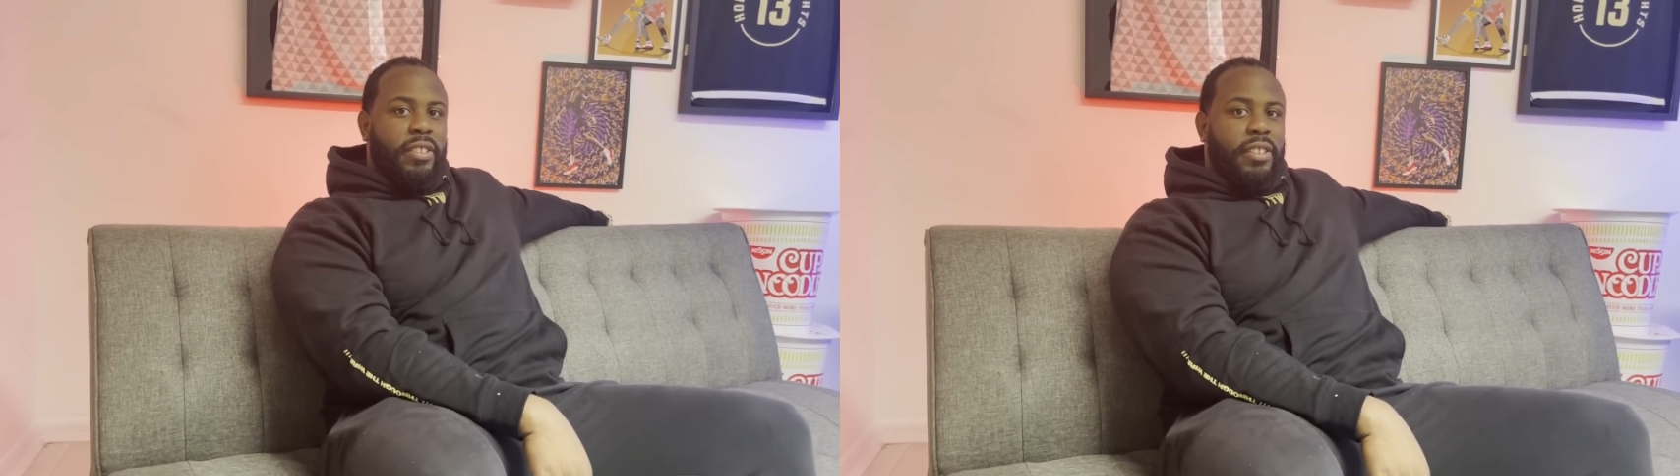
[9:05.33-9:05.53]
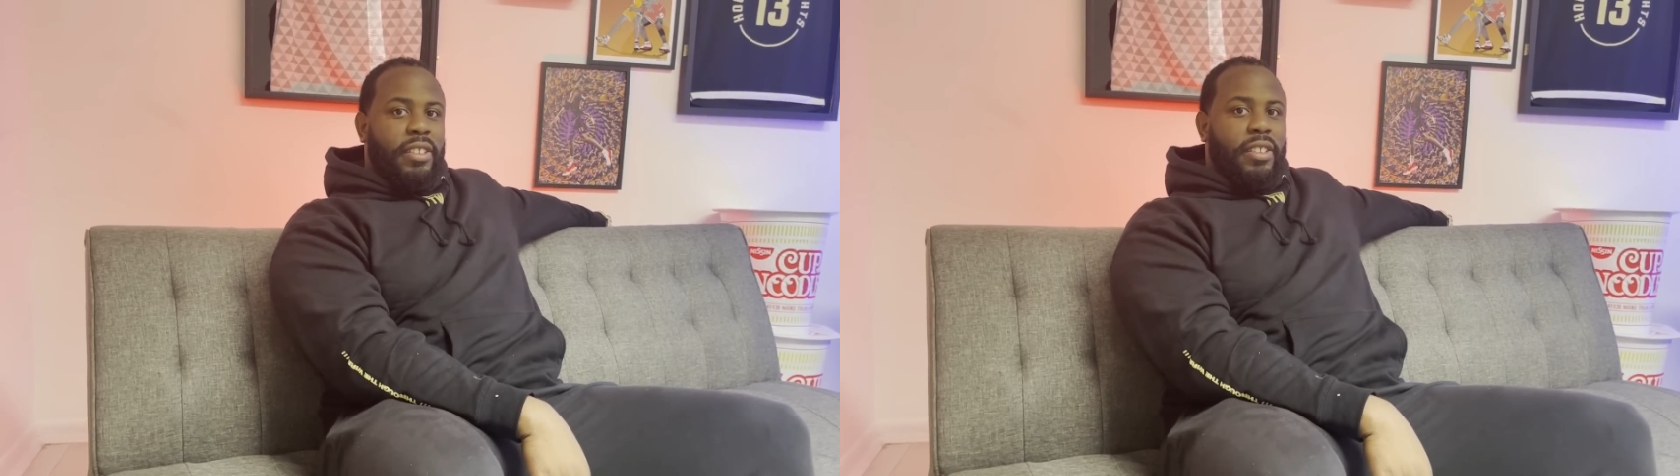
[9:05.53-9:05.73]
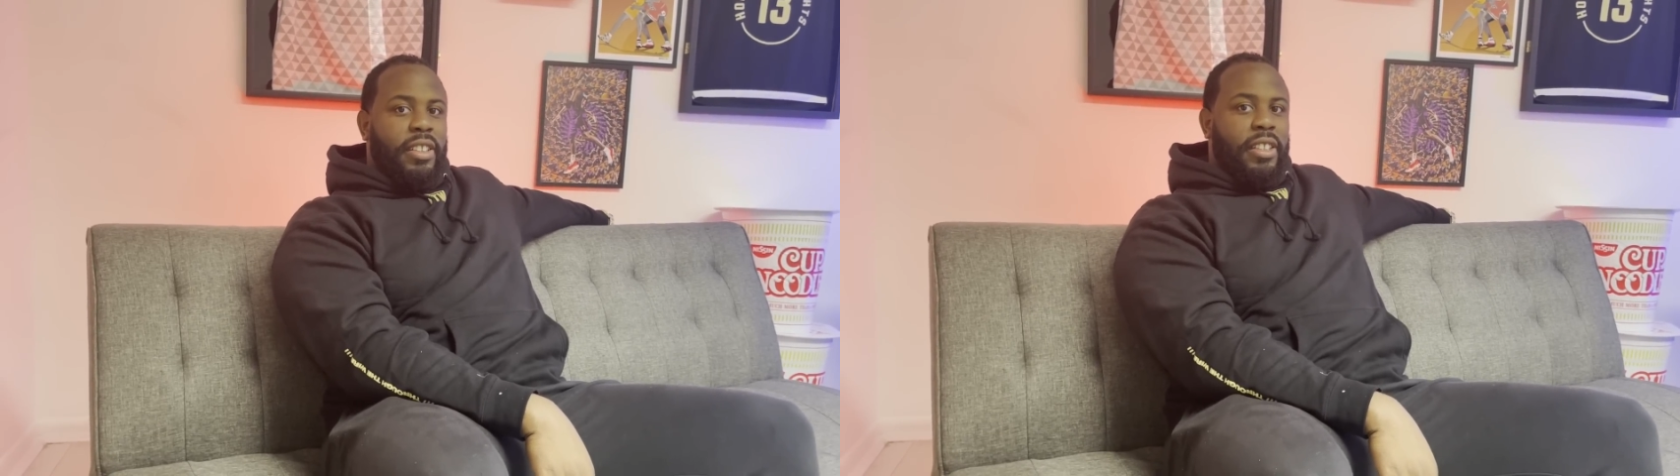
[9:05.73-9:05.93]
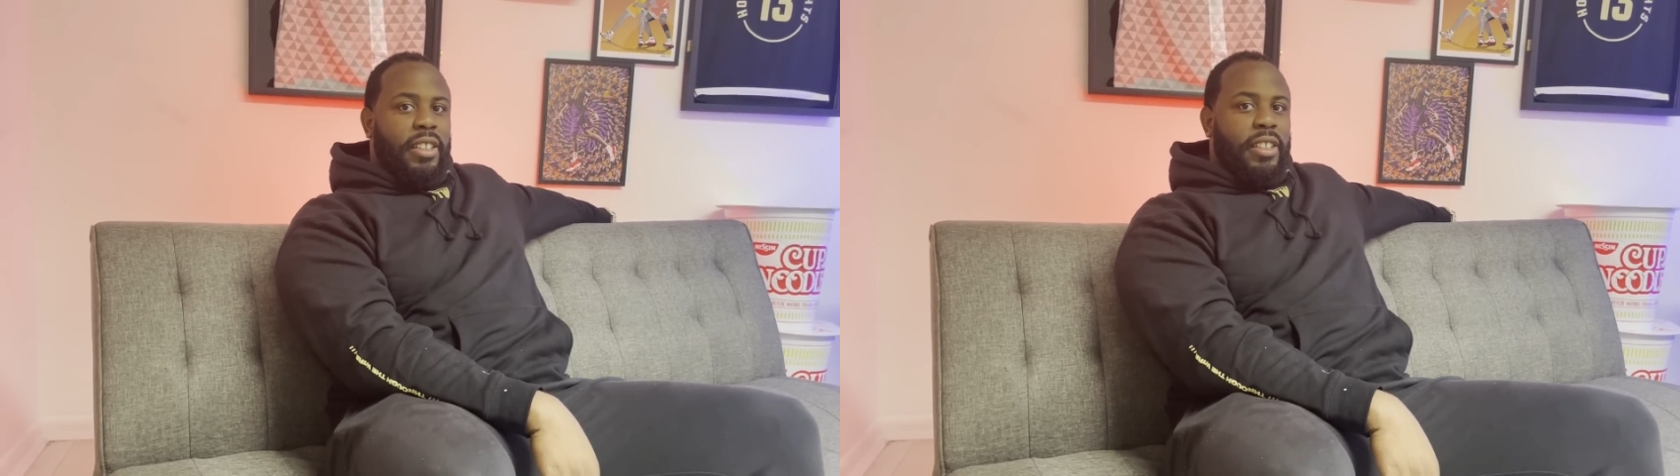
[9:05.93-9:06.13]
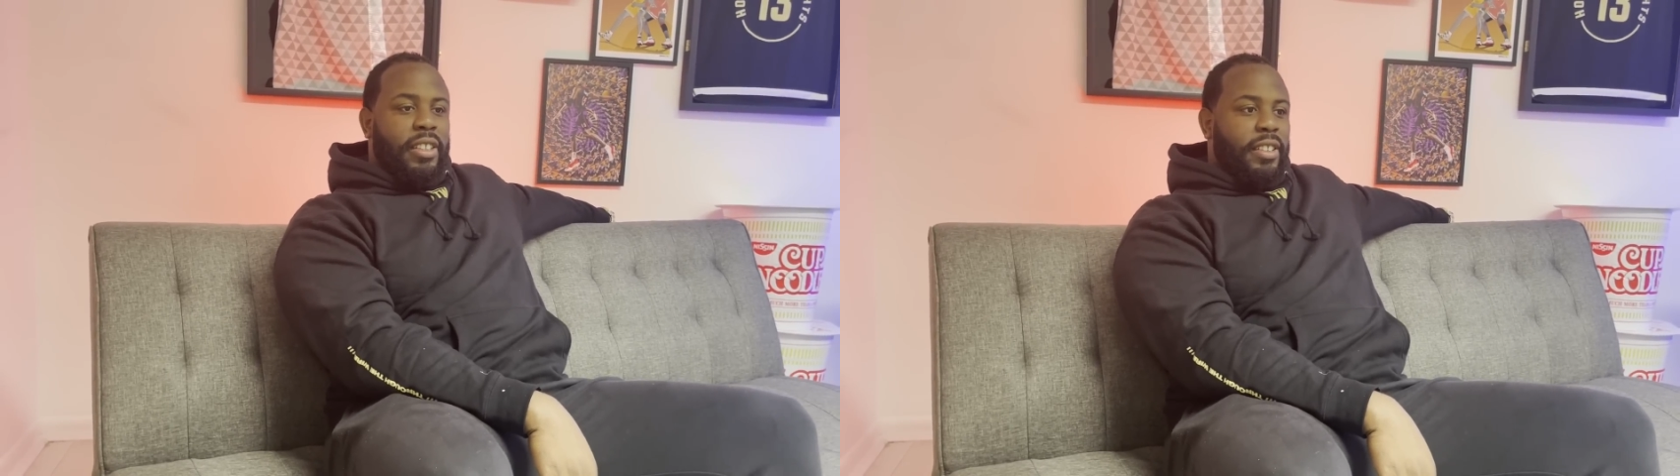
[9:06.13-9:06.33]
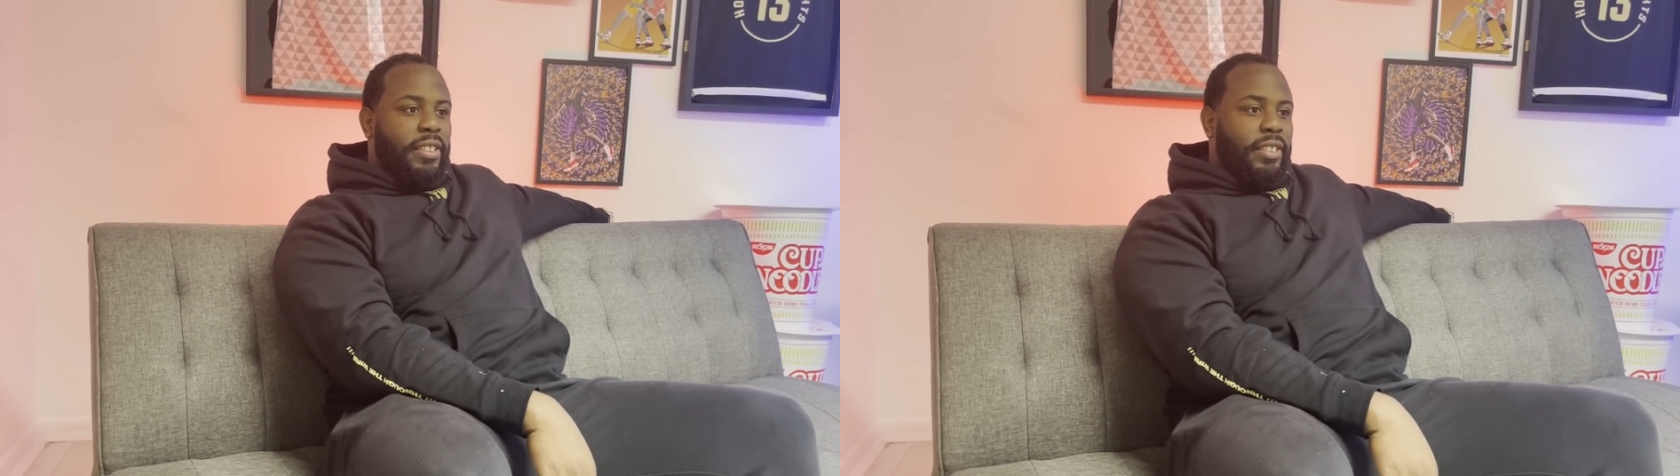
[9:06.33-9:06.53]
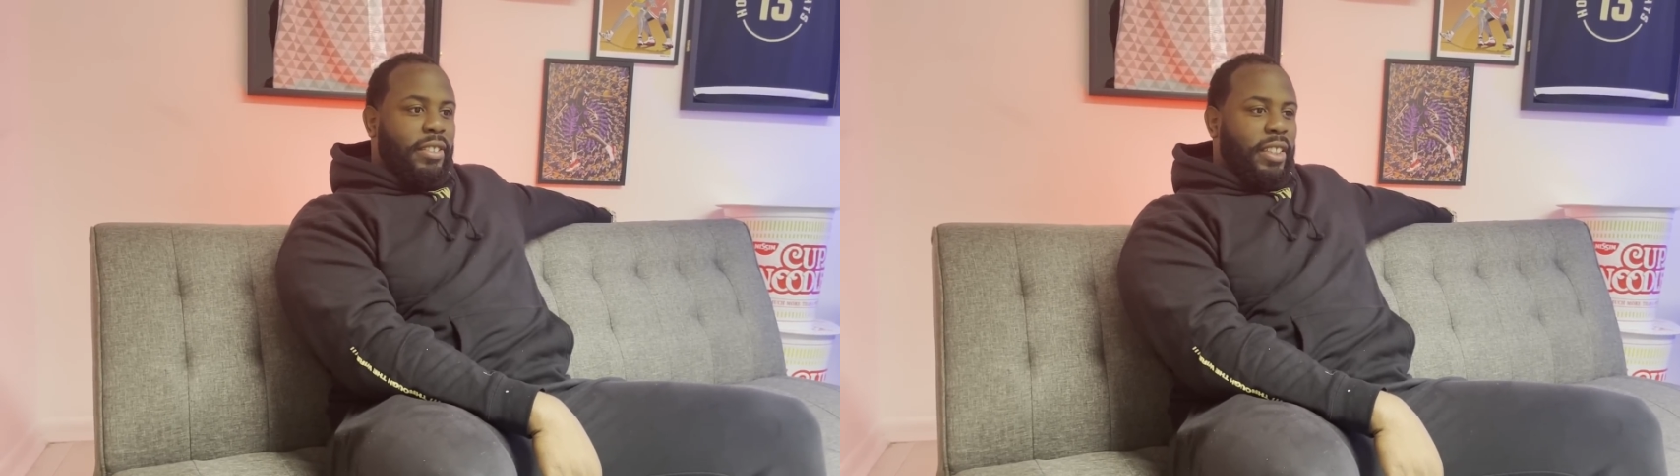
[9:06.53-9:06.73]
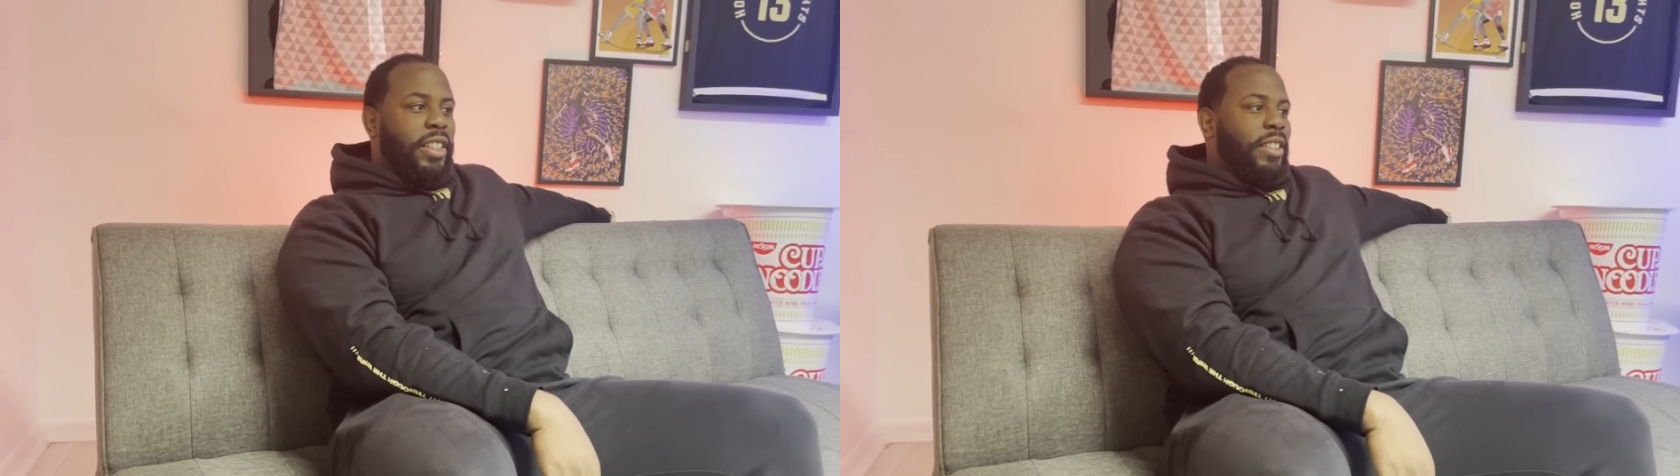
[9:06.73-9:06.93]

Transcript: You ready for that? Because yeah.